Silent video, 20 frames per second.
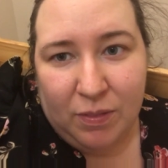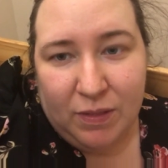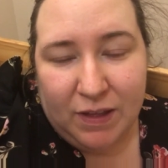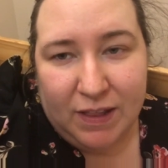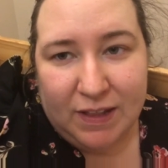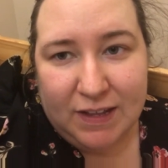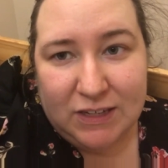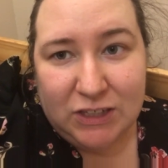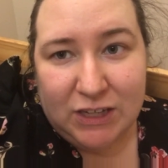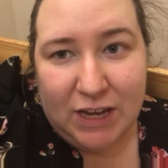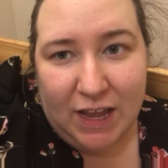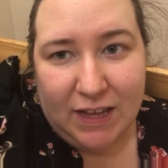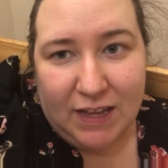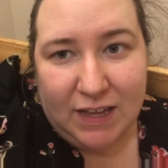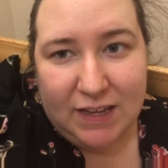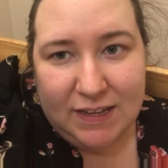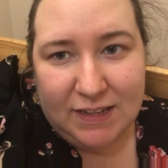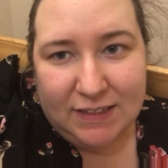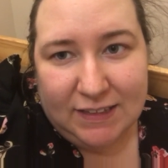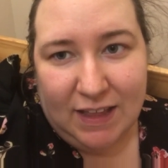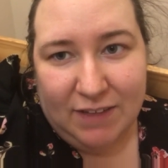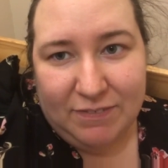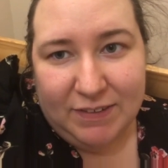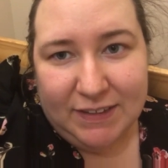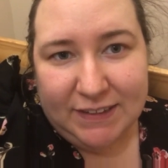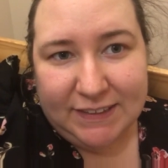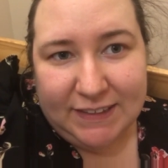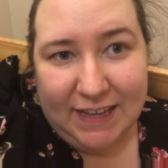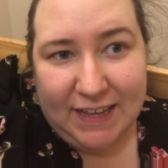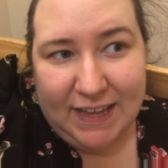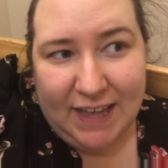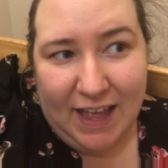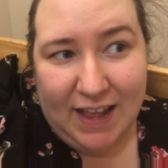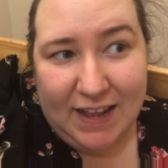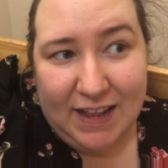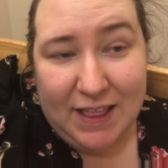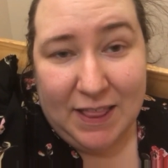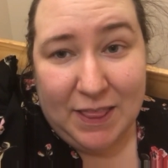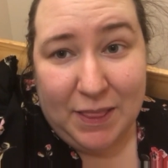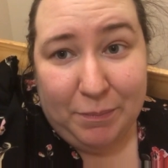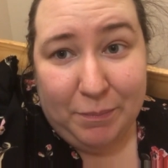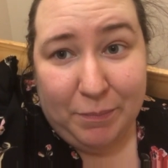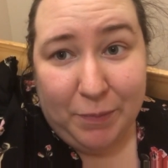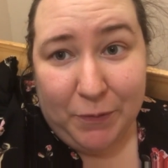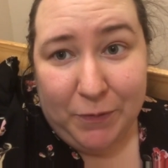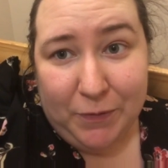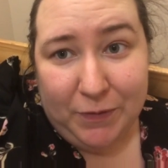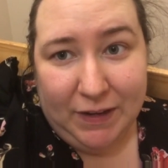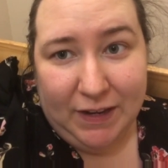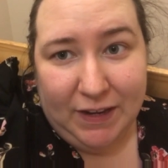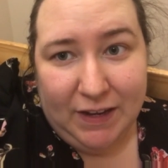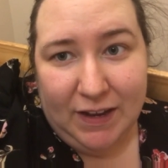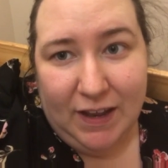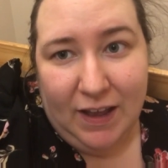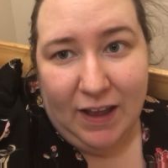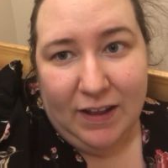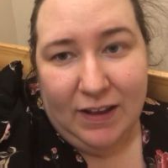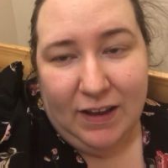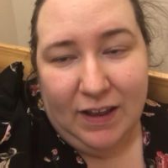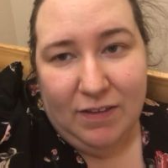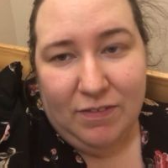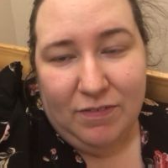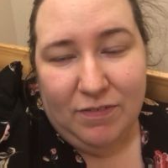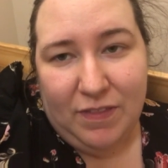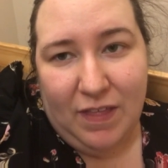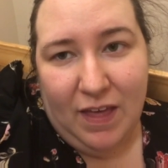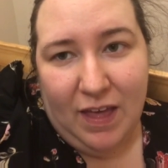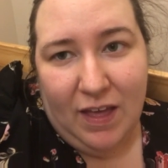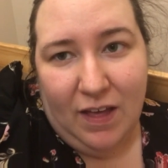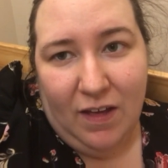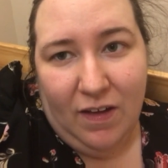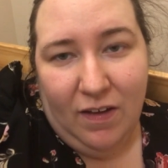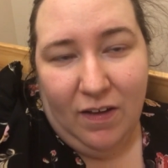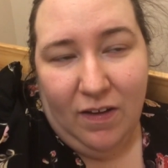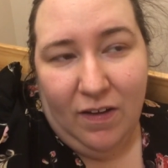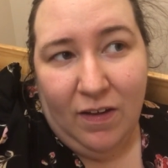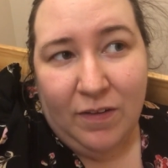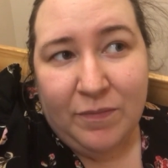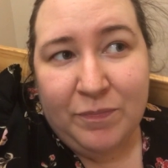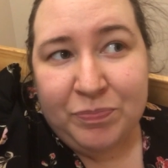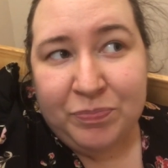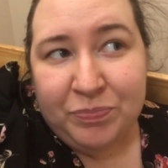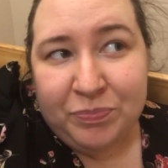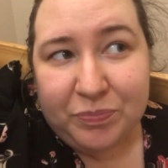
they're going to check his levels again in the morning and if they are